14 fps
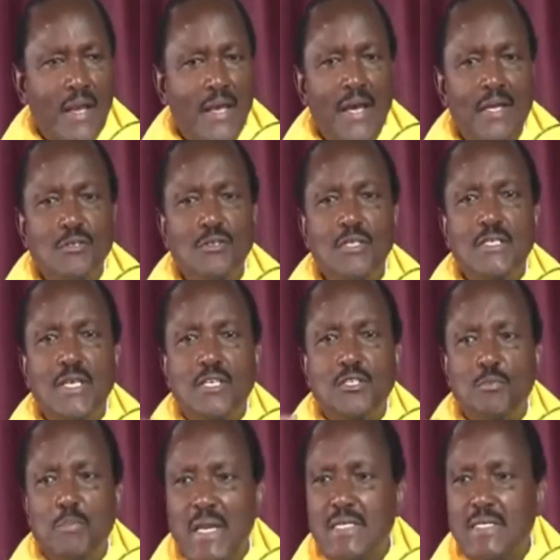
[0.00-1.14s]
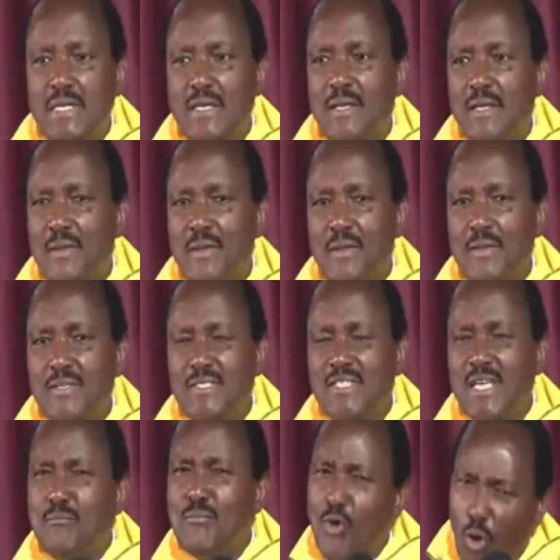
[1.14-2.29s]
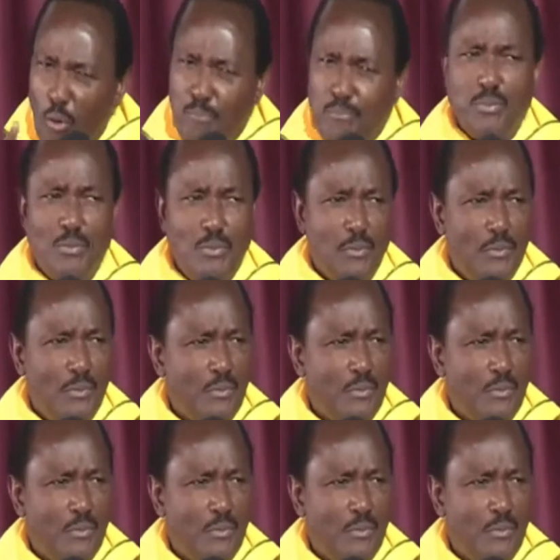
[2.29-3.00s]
The country is expecting some hope.